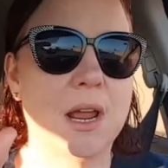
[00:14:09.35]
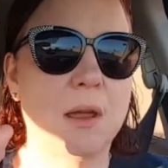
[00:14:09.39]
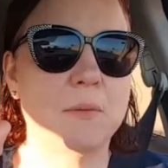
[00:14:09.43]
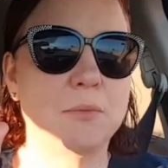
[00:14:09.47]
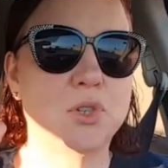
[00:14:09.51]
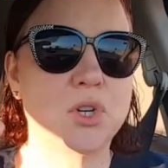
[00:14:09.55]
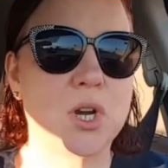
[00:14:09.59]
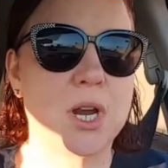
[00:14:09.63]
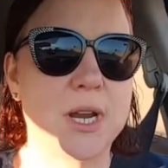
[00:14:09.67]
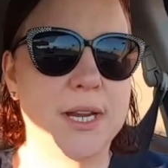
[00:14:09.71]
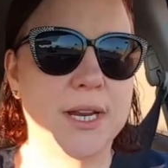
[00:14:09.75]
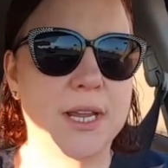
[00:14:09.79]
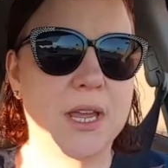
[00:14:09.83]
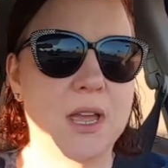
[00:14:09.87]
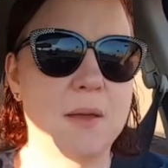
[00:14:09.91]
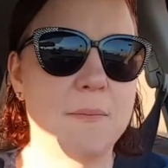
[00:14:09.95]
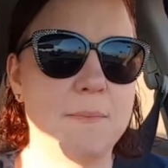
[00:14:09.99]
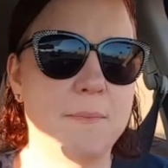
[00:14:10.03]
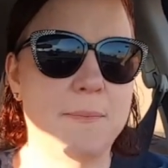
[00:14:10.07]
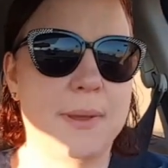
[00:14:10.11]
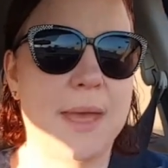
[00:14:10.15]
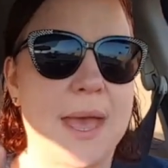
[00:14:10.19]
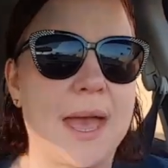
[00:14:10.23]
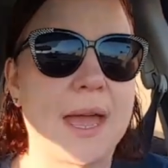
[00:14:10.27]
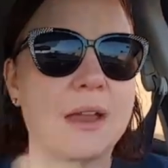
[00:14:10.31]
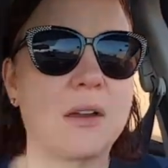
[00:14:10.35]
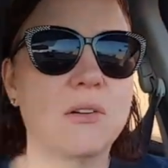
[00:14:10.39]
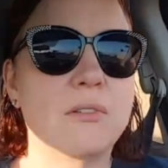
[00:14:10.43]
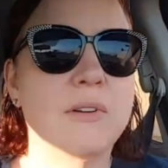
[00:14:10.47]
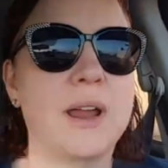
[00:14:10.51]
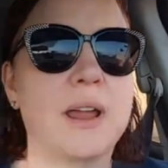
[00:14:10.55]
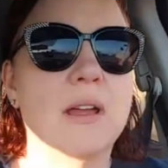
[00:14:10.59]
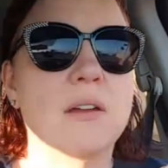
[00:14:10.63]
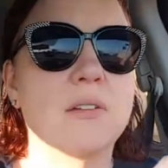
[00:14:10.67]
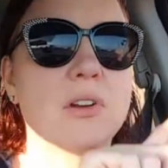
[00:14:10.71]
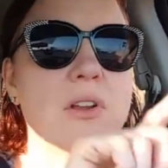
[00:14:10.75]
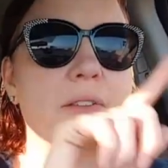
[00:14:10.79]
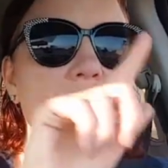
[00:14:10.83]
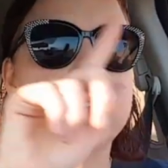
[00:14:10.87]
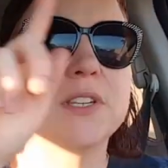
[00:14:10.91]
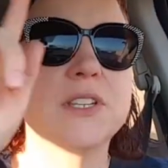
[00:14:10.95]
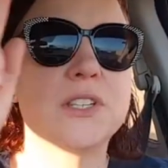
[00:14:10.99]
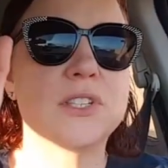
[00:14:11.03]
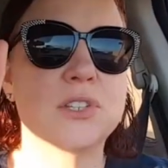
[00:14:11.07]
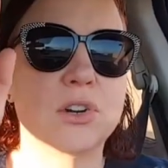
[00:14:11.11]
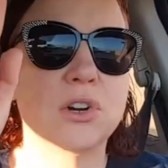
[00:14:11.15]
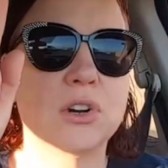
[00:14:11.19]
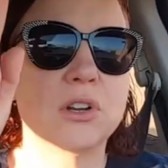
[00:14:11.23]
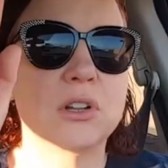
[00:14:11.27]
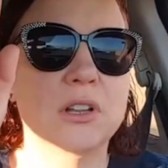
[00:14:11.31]
I'm trying to come back around on the
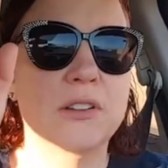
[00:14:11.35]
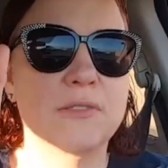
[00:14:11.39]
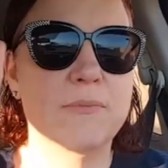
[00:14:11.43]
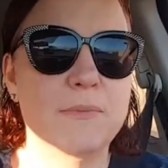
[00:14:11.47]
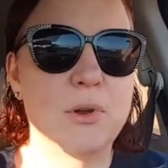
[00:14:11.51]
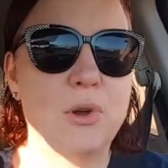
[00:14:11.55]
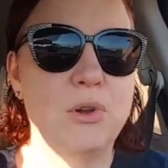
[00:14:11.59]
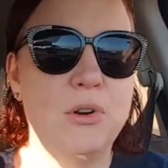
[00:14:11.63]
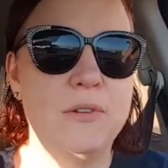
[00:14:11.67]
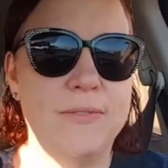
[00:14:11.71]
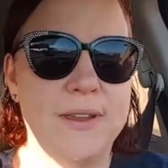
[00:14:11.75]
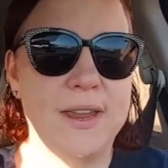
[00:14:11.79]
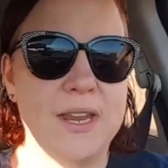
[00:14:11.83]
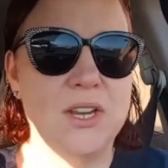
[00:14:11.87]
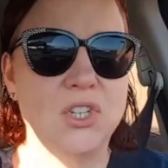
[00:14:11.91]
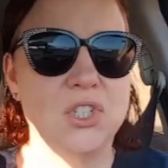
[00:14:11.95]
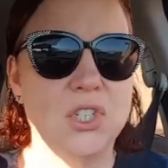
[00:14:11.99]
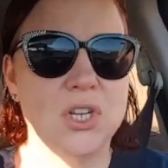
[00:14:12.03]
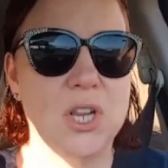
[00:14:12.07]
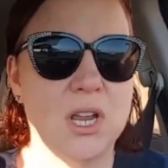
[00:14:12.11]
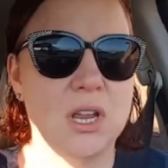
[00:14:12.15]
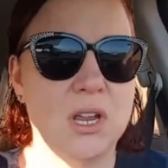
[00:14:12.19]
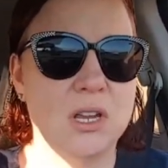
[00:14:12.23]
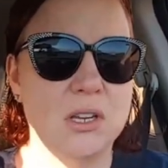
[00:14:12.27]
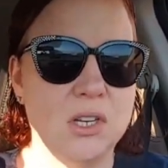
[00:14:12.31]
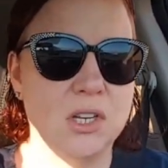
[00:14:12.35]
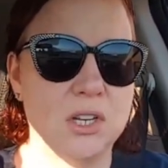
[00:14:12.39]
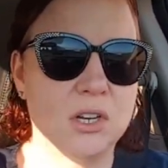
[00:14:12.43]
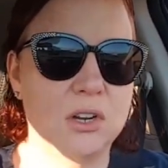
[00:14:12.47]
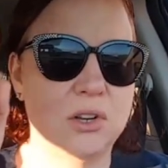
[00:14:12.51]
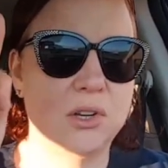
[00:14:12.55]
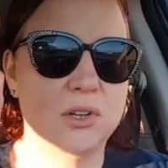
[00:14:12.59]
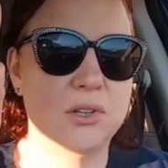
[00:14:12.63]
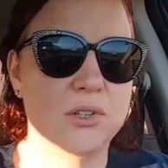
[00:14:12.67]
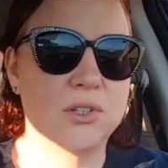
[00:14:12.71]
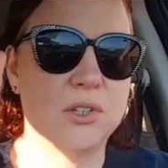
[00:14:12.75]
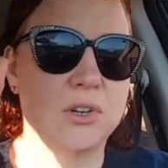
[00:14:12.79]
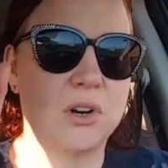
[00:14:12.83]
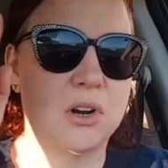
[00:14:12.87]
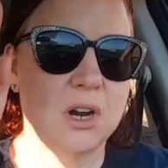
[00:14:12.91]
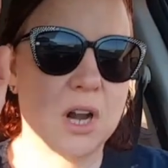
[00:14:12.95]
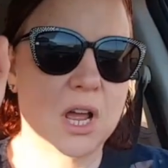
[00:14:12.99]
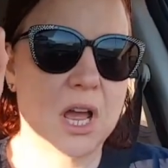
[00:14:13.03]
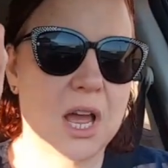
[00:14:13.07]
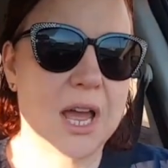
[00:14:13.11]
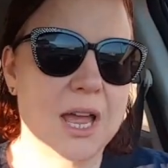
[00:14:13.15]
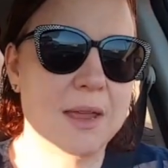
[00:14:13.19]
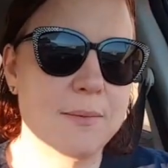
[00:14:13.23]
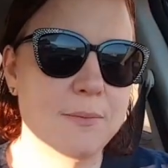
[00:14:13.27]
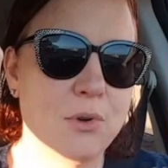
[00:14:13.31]
circle of motivation. You know, you start
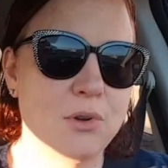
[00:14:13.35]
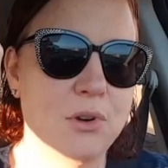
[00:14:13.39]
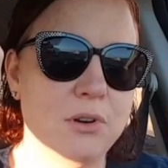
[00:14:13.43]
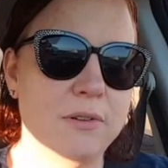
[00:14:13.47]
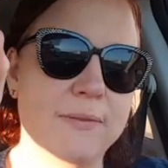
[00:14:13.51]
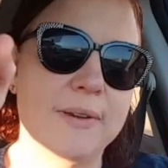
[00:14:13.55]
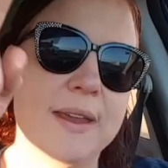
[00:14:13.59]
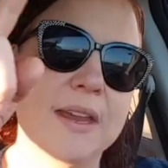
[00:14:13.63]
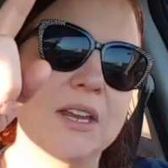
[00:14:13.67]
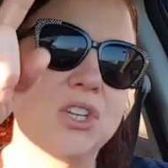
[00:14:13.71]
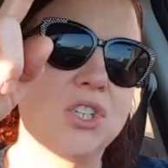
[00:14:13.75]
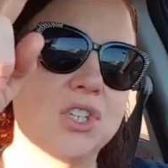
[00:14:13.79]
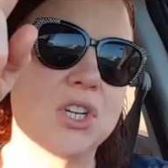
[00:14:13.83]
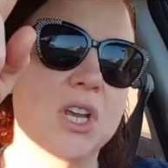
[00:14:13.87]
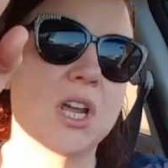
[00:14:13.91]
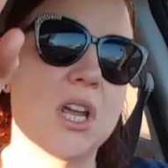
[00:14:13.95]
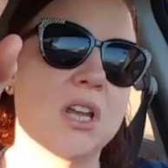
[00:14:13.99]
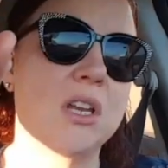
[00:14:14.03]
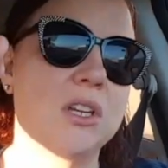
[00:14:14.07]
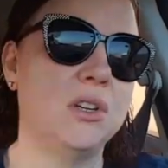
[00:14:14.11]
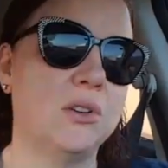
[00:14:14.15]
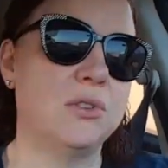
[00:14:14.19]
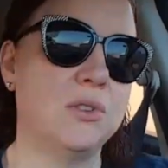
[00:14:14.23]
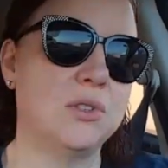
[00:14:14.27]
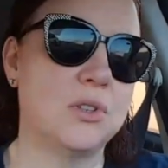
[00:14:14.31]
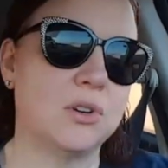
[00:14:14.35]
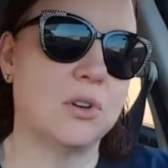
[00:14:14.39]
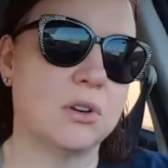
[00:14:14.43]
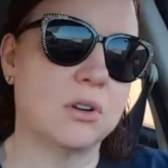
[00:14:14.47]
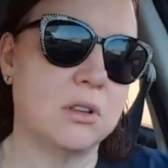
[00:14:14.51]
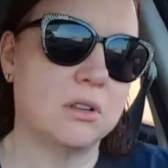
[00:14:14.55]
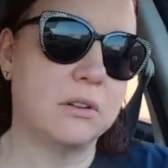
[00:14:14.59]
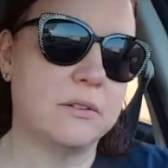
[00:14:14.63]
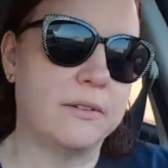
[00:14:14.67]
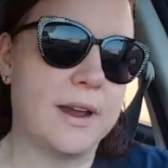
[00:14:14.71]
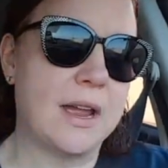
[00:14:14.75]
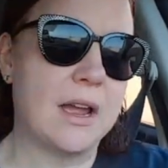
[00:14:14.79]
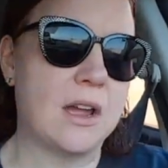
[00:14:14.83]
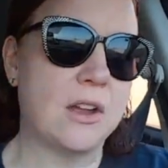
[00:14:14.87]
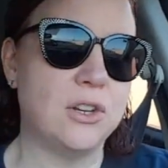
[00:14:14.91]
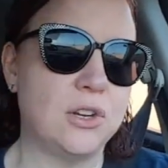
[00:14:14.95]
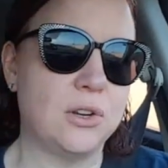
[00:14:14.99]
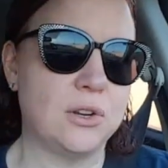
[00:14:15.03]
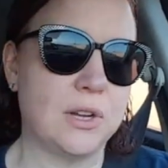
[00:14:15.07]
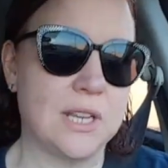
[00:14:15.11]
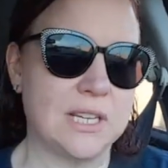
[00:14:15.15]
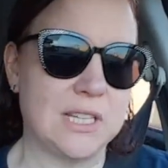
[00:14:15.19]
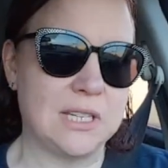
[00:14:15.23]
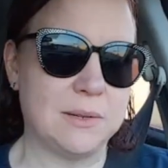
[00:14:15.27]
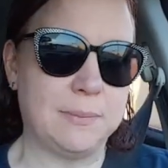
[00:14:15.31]
high motivation, you circle around,
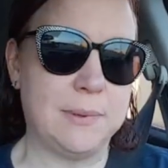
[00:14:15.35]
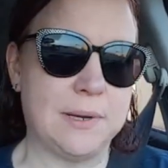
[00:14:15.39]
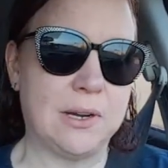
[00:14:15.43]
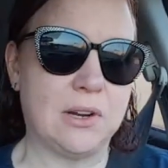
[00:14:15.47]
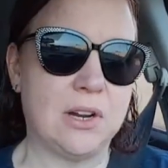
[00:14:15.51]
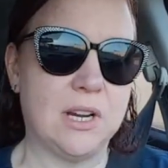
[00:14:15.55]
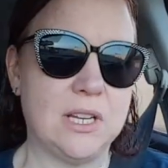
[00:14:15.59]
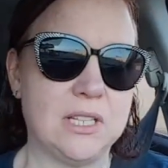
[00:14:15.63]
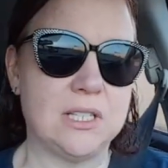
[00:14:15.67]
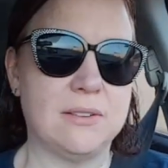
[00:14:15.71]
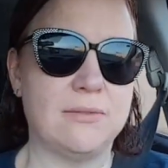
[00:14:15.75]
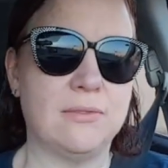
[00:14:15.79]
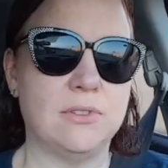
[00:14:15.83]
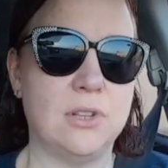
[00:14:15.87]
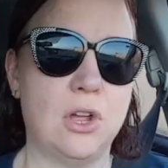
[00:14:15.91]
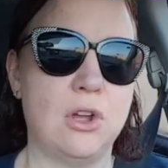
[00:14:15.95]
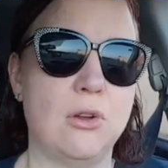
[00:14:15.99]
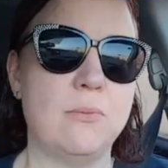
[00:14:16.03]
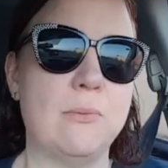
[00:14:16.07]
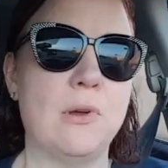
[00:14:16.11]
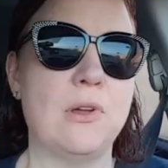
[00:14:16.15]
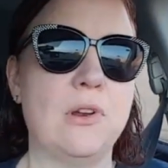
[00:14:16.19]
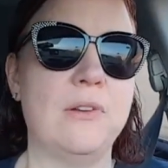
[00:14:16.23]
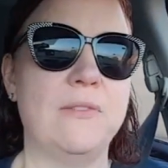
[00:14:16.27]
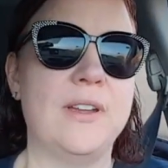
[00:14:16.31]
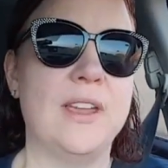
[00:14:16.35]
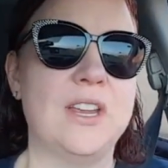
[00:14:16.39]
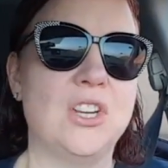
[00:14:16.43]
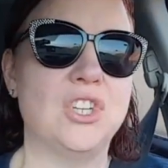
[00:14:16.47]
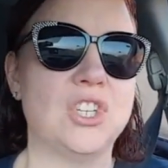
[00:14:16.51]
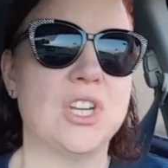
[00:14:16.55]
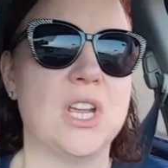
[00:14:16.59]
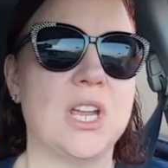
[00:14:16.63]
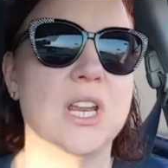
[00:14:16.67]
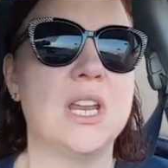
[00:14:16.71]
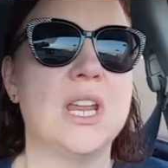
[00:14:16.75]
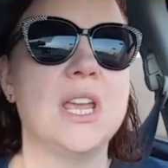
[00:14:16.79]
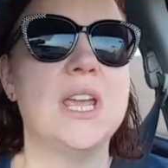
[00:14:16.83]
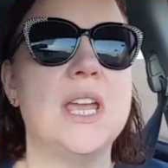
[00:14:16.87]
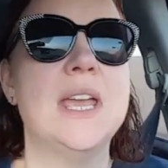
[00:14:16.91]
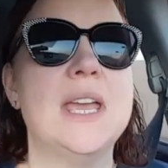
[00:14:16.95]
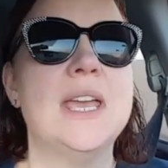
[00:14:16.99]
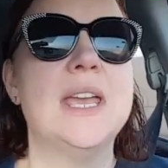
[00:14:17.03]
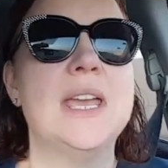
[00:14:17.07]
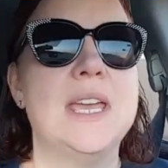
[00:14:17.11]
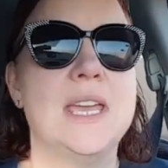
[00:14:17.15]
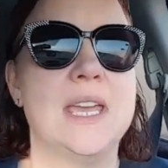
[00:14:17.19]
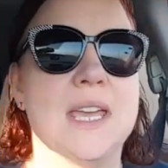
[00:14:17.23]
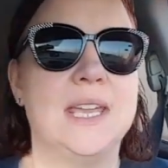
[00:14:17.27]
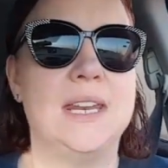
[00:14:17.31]
you get to periods of low motivation,
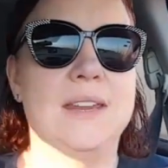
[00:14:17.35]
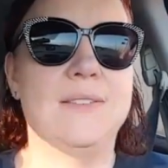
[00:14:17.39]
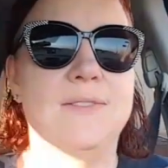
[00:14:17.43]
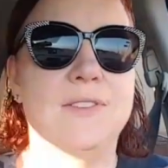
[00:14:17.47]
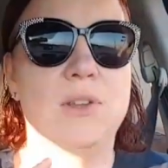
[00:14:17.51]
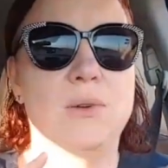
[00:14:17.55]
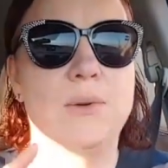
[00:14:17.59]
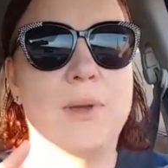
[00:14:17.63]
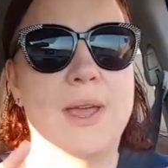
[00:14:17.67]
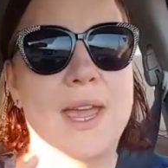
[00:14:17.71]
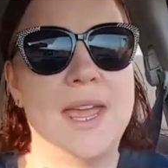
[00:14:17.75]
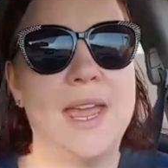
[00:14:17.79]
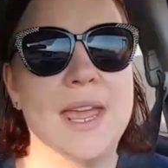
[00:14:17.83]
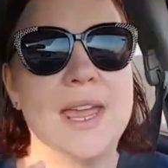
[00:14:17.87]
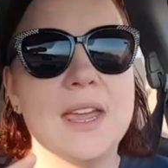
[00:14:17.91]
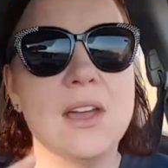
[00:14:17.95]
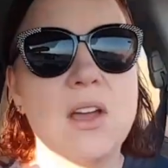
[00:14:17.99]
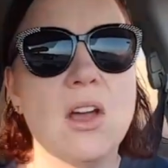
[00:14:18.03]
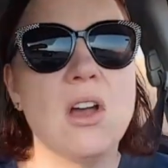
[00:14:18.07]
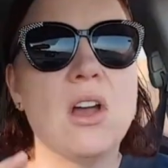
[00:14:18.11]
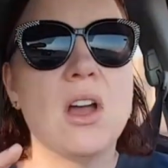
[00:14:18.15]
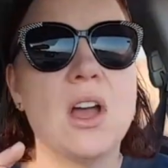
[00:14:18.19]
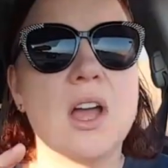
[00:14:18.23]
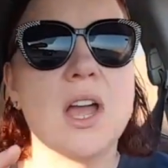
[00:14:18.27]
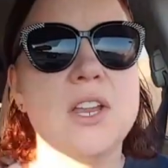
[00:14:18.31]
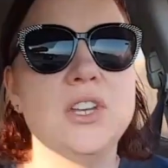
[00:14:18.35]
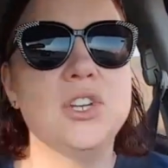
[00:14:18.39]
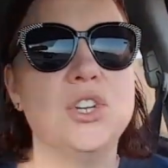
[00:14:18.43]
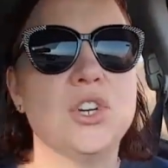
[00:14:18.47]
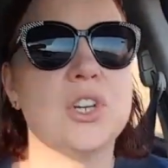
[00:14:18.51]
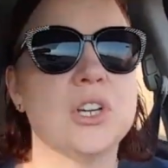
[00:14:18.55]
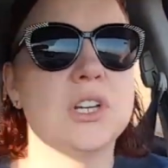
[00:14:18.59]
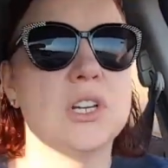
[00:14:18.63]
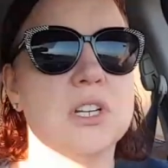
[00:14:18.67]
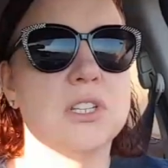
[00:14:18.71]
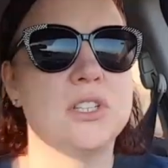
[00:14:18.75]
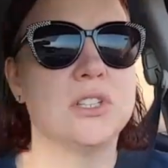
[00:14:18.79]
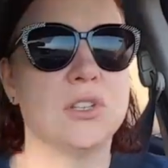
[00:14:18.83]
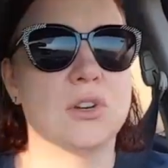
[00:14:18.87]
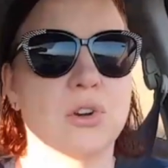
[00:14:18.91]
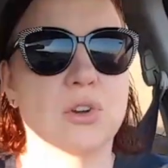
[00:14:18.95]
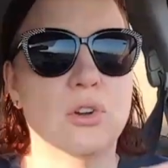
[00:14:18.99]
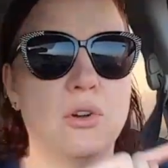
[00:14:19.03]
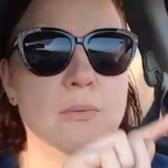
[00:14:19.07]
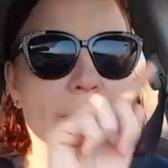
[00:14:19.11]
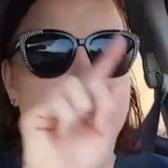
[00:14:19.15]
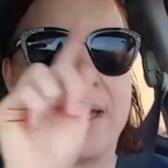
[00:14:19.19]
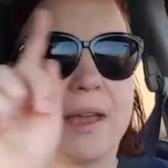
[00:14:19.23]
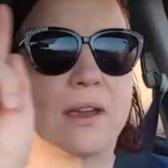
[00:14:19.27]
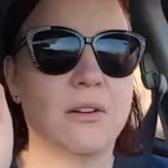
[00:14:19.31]
and if you hang on, you're going to
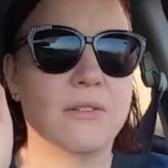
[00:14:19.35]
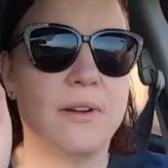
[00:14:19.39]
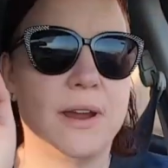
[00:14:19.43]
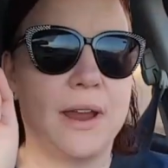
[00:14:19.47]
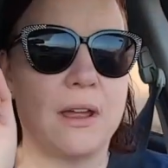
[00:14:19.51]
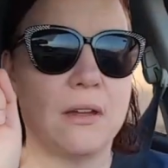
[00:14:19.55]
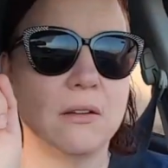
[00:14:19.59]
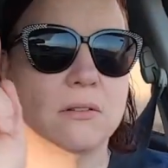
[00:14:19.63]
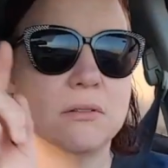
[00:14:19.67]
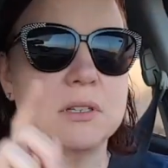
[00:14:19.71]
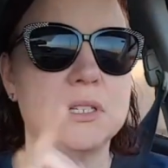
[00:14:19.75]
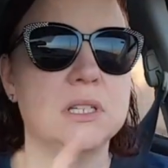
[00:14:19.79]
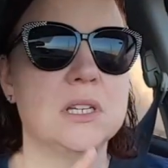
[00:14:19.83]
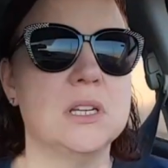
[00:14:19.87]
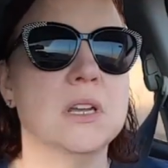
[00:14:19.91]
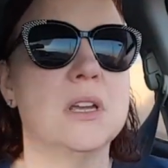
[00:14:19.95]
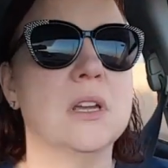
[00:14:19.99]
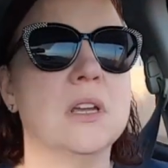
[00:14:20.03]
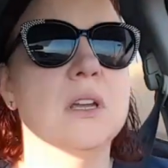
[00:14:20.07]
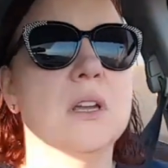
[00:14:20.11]
circle back around.